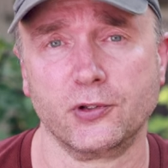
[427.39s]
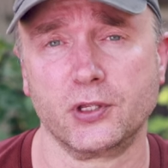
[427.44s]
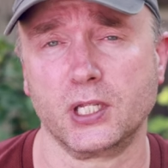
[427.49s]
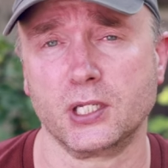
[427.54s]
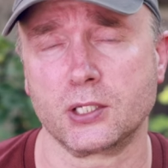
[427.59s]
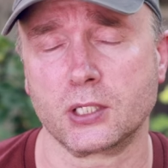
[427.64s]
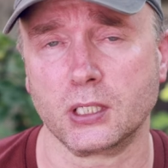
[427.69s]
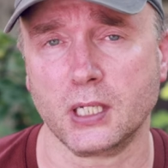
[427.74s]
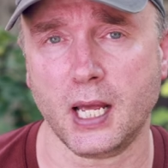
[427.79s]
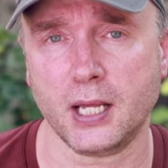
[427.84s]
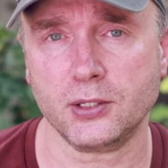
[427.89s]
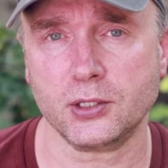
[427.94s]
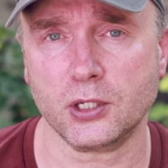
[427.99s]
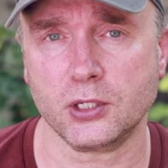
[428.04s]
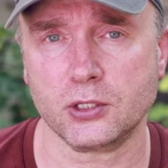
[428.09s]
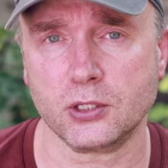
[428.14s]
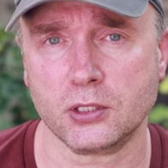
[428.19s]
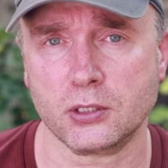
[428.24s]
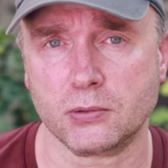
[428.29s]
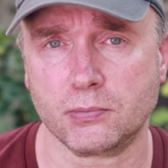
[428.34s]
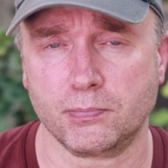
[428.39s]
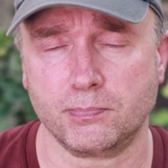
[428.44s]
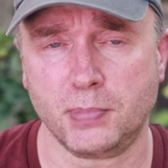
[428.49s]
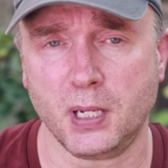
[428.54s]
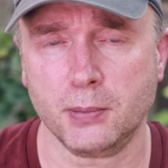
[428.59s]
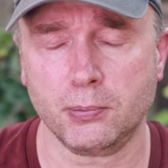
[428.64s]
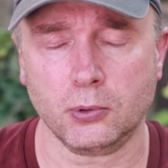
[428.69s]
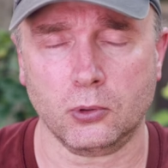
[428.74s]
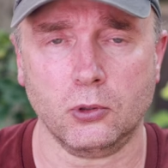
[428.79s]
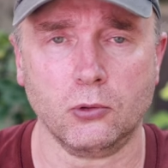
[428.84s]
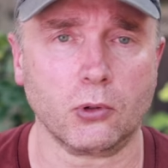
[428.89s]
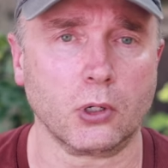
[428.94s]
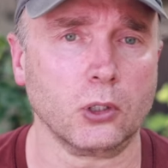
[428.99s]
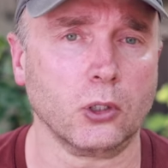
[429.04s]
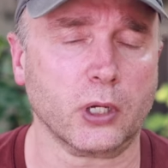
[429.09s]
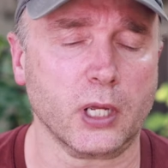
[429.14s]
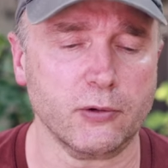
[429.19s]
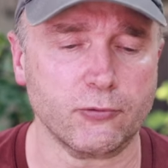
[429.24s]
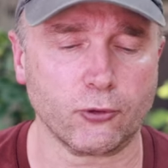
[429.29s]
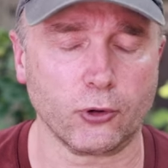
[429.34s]
for this lens is people who are
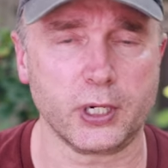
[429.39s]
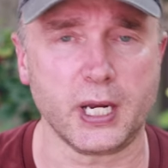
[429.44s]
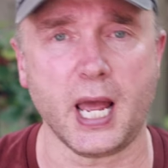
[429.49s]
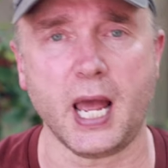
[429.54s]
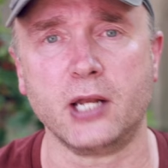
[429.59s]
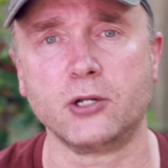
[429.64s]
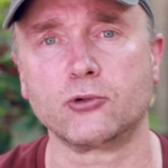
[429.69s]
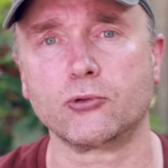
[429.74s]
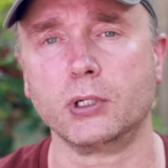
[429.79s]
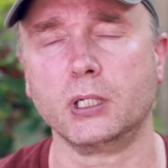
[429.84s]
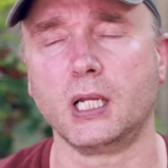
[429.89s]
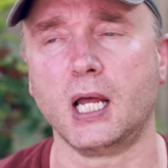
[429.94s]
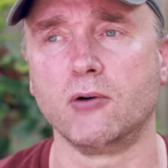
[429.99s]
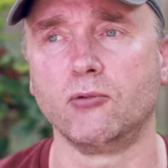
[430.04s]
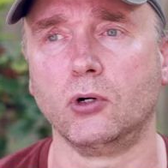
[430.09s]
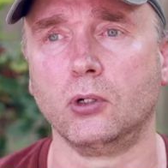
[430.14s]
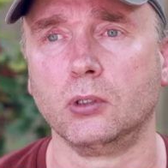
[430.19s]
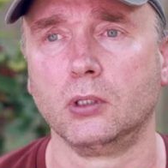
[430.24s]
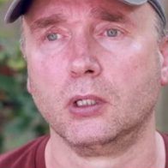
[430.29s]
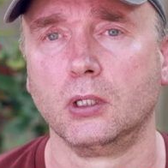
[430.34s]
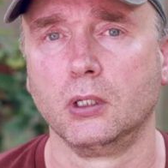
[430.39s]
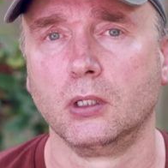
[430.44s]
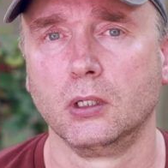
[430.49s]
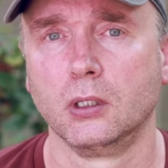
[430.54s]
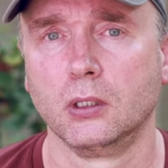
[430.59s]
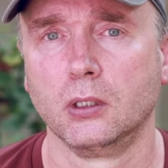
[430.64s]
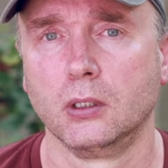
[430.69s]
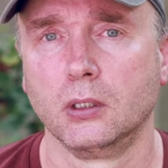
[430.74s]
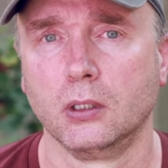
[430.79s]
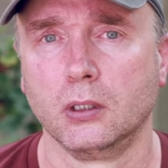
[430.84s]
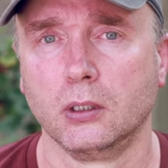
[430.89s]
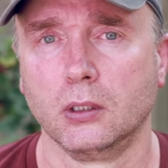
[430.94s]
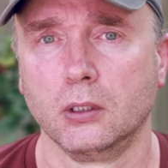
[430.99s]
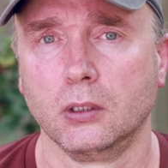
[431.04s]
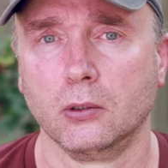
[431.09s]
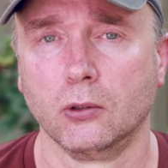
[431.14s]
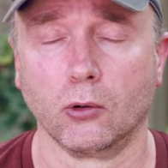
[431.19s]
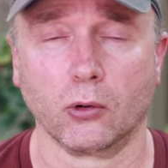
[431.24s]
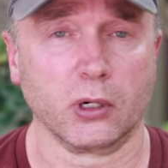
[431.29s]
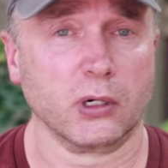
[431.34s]
looking for an entry level
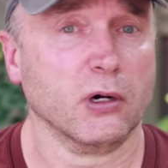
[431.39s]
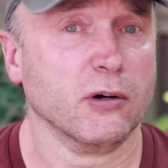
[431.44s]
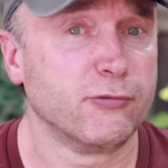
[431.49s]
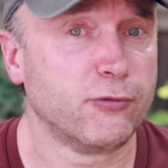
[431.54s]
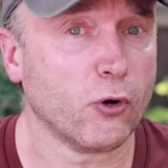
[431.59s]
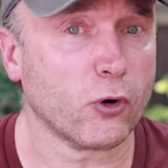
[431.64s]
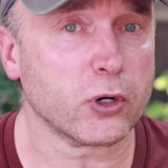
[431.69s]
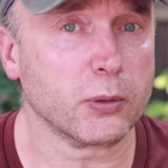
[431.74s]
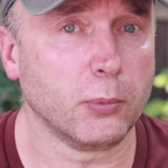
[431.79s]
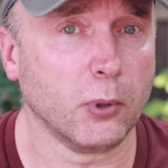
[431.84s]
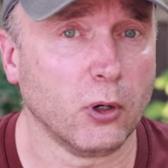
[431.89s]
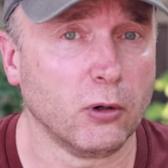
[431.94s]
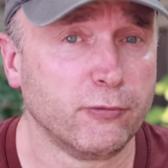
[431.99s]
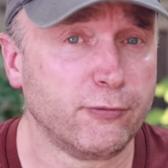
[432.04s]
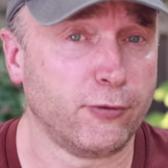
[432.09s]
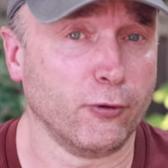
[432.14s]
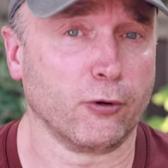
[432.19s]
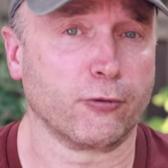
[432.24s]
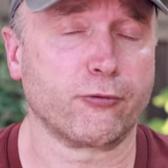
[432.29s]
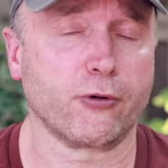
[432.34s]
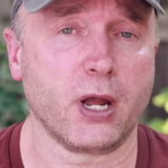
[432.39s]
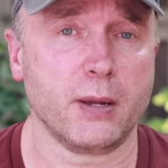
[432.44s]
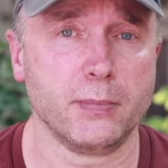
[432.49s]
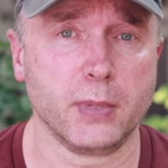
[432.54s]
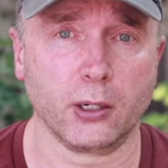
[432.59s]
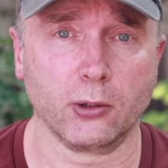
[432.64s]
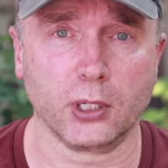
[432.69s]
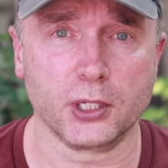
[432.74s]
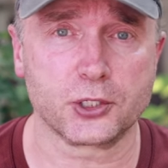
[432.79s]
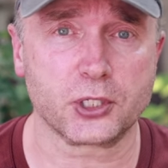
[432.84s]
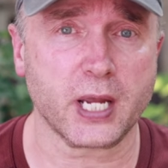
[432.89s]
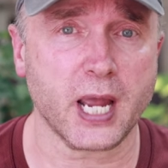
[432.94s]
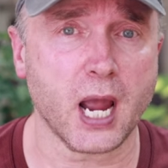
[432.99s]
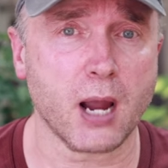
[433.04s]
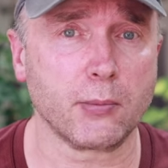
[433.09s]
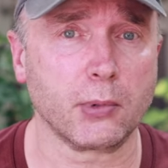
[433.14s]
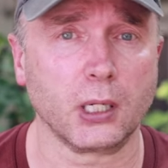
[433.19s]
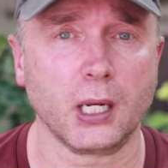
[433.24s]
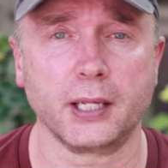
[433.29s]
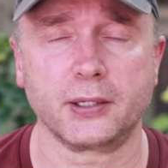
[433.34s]
or affordable full frame mirrorless
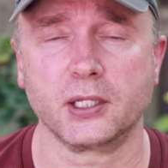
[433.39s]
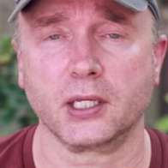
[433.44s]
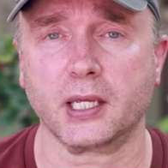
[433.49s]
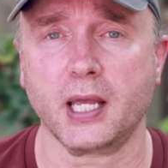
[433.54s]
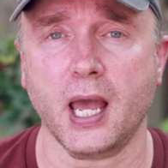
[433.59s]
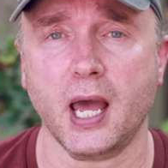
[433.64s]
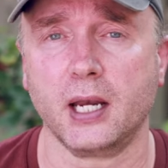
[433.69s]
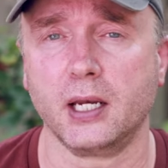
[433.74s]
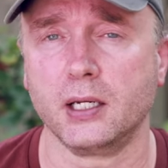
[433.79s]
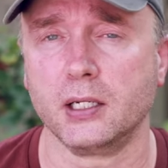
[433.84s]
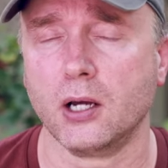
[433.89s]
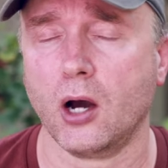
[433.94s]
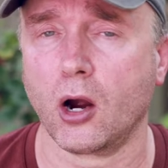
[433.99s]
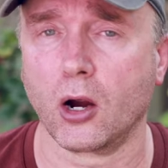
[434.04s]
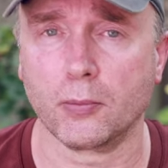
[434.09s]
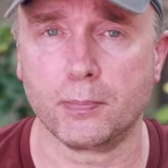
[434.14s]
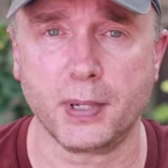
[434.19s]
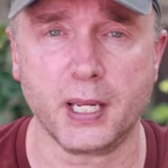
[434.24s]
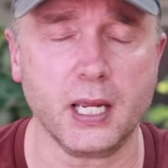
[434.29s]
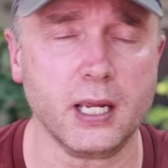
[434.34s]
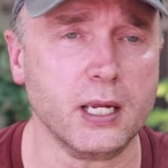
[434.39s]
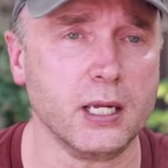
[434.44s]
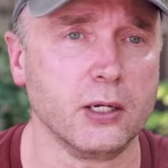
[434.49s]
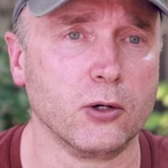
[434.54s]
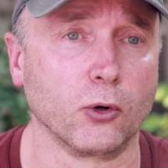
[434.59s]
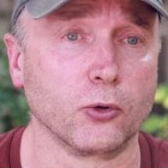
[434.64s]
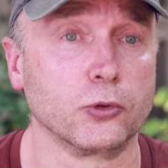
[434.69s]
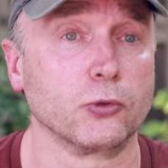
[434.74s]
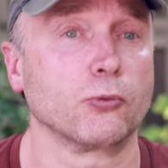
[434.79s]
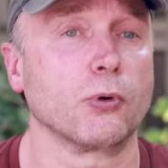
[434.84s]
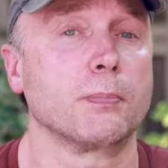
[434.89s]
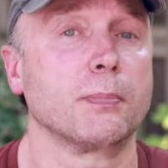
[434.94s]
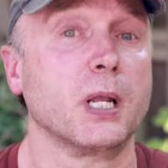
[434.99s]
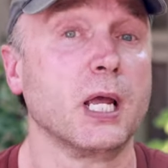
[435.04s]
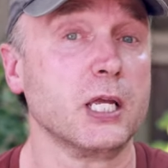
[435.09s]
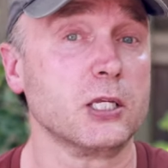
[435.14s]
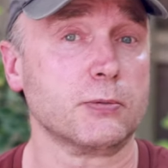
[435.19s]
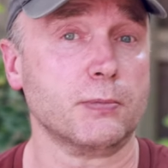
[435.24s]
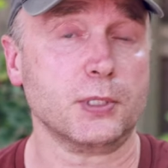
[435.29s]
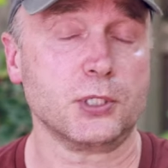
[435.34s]
camera like the Canon RP or the
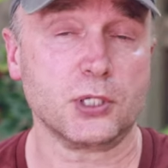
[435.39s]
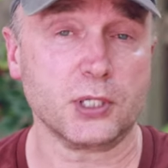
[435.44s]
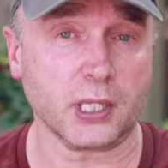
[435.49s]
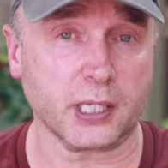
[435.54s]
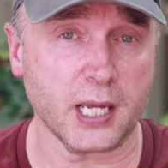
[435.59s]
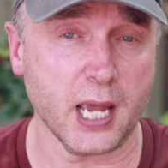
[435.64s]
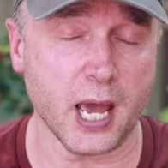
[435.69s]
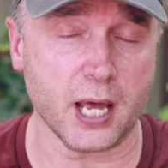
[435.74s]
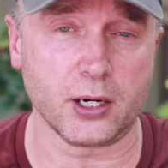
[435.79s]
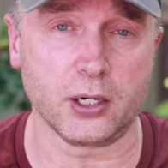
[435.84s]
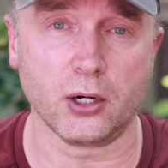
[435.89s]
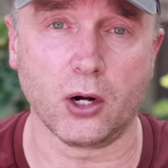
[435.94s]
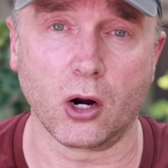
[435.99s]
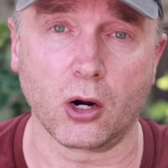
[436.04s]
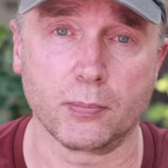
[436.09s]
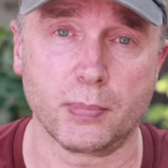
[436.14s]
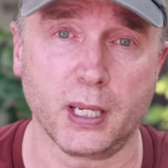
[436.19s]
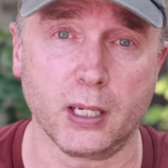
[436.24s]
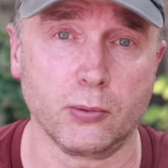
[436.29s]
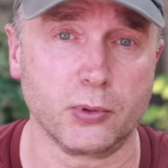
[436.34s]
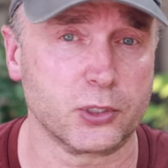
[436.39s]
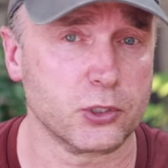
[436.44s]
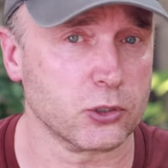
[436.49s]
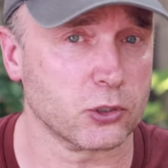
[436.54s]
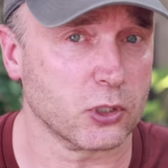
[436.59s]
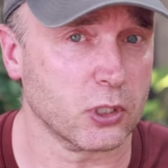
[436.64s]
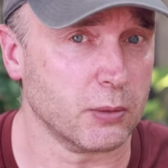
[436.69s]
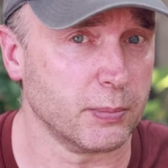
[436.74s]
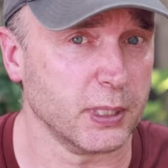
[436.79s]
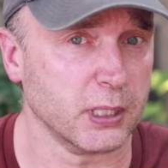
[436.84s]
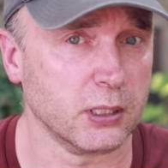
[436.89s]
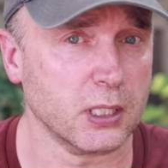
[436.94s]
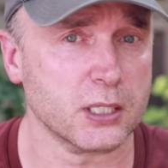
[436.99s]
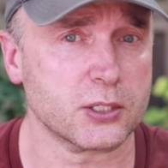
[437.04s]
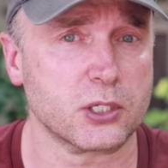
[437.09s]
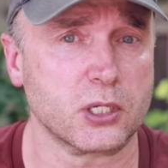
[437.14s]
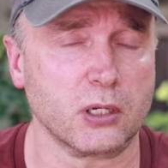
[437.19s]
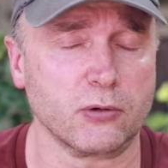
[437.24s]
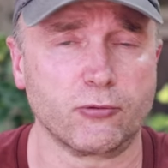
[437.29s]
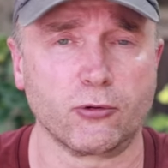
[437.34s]
replacement to the Canon RP, which is going to be
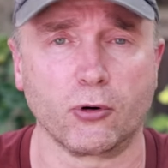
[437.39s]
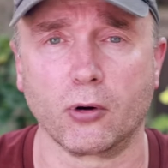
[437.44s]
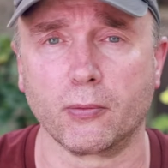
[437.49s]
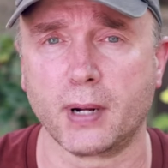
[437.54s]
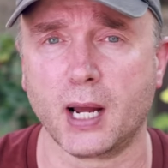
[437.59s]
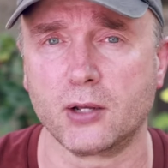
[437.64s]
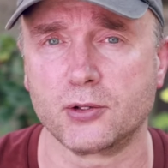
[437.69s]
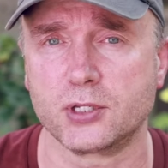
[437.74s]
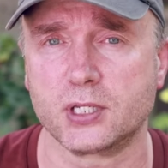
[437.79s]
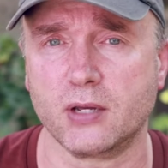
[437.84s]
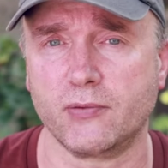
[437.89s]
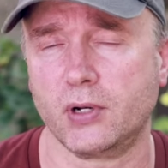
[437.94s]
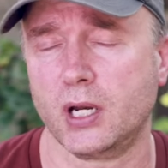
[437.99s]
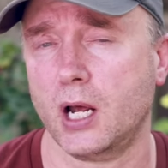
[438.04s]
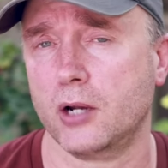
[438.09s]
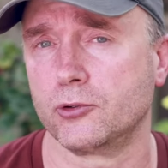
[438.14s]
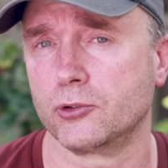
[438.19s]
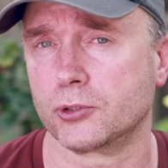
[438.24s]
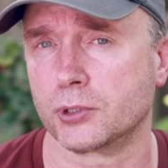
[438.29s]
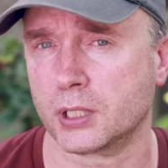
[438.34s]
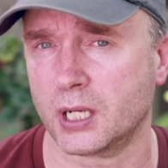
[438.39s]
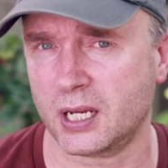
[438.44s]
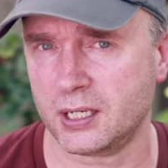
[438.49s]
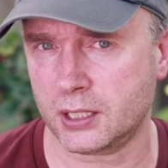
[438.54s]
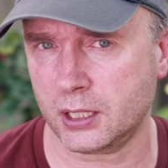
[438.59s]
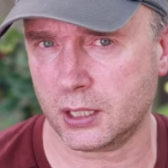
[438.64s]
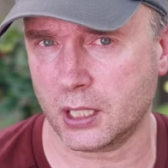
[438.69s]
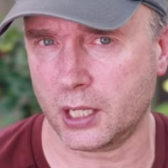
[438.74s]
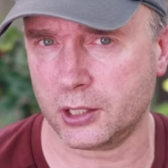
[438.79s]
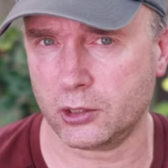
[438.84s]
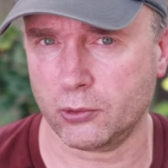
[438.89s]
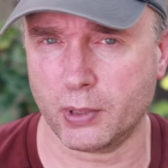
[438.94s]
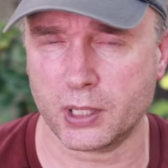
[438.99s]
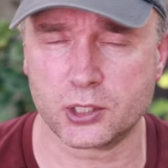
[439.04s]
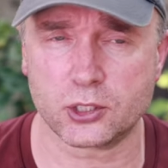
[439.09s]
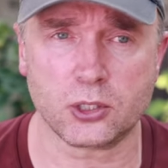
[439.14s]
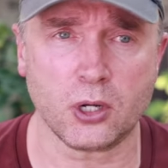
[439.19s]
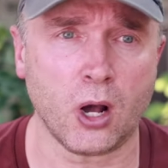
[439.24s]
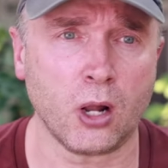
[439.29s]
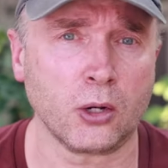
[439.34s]
listing for around $799
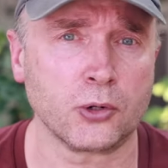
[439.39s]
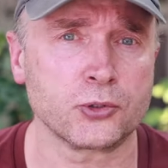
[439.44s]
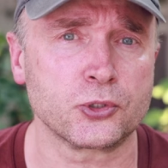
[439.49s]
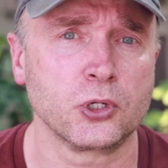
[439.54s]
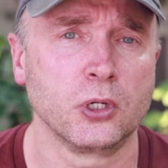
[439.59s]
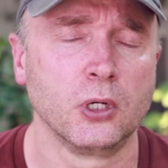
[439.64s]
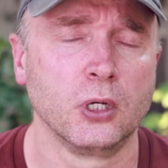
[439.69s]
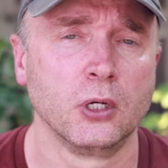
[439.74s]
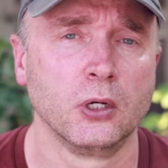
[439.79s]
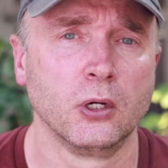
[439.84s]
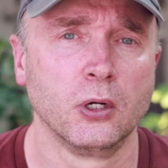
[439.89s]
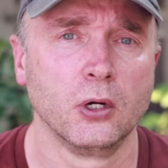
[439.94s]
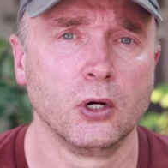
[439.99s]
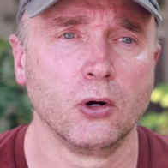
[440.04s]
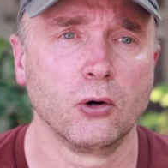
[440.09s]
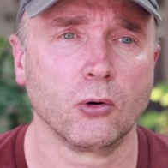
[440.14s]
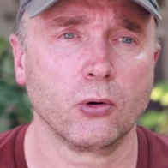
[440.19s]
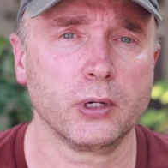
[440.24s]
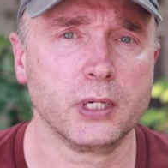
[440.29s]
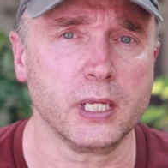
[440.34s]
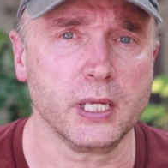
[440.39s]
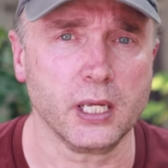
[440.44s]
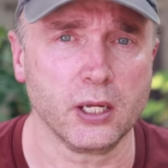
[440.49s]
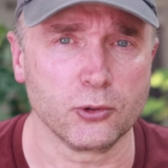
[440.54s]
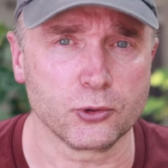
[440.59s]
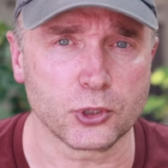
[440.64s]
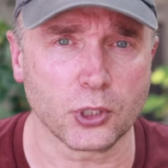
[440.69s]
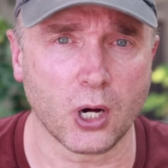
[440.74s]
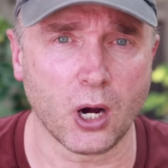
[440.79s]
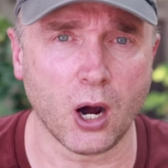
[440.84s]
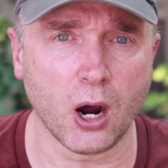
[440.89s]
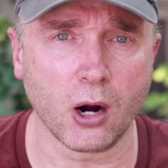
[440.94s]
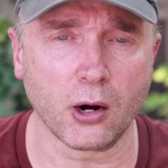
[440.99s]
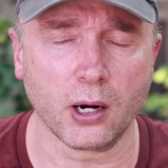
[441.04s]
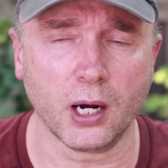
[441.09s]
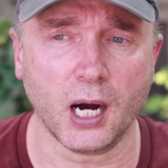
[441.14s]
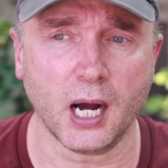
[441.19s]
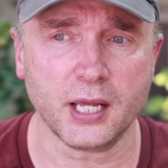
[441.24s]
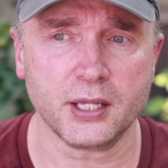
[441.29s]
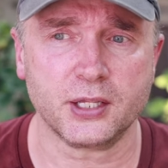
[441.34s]
US, or an EOS
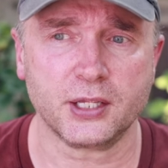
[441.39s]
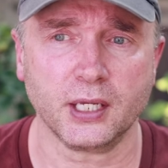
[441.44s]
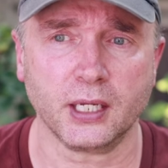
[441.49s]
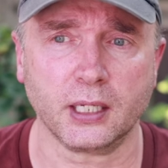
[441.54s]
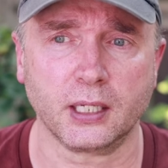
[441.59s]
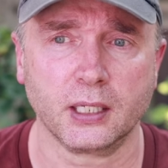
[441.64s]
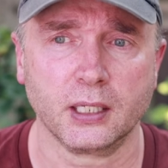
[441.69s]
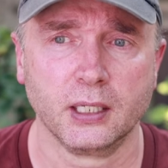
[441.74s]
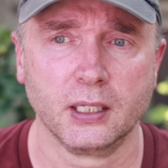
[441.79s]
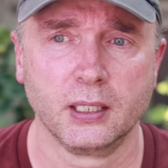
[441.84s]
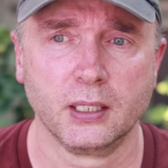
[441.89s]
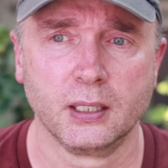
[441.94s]
R. I think